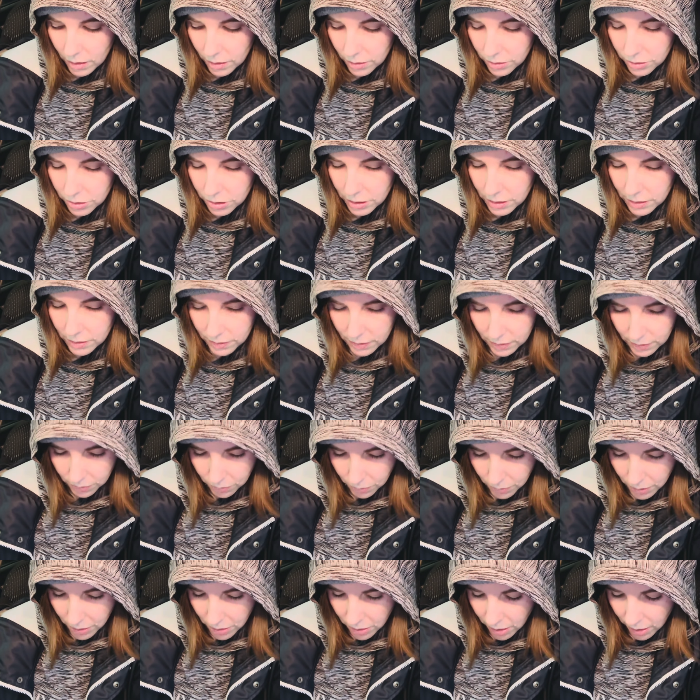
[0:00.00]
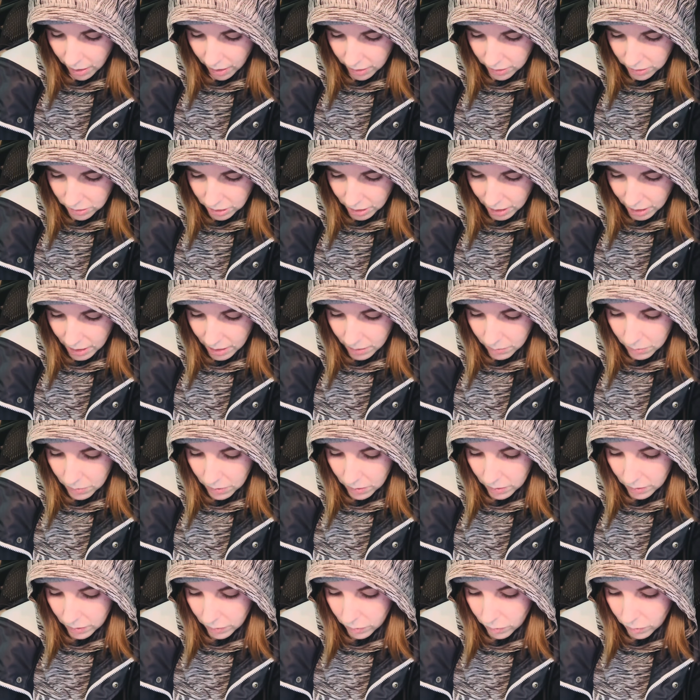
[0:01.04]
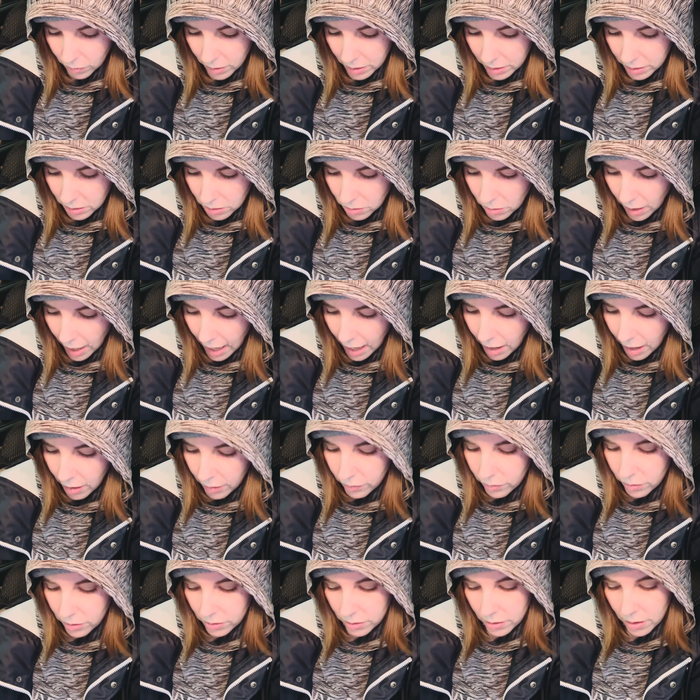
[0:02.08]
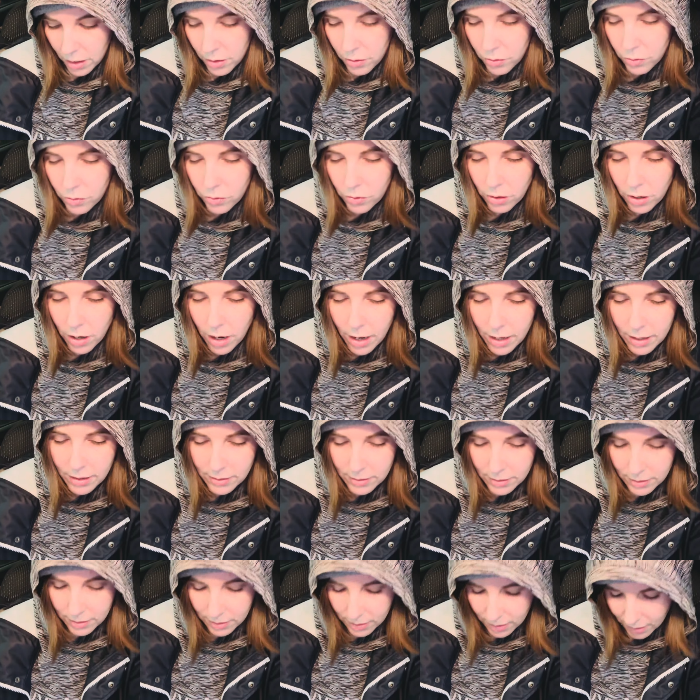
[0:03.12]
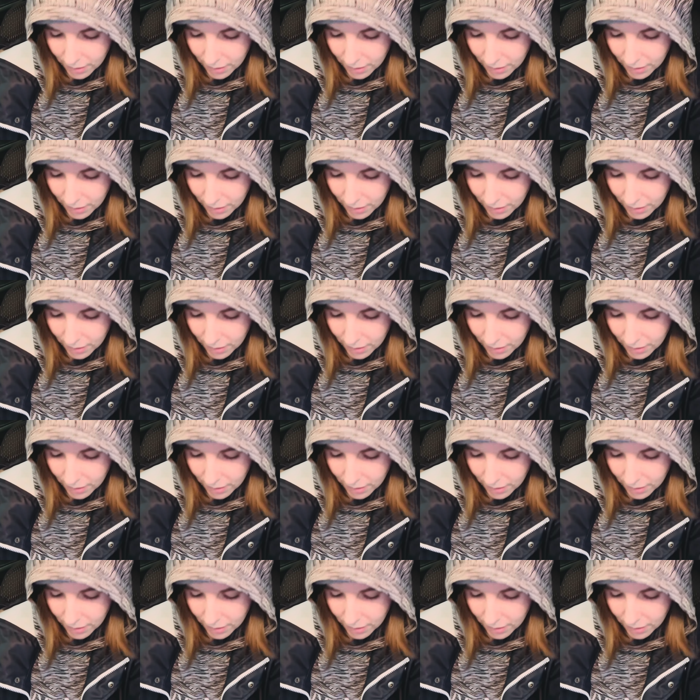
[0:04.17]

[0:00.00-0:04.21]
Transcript: Jesus, we are not ashamed of what you have done for us.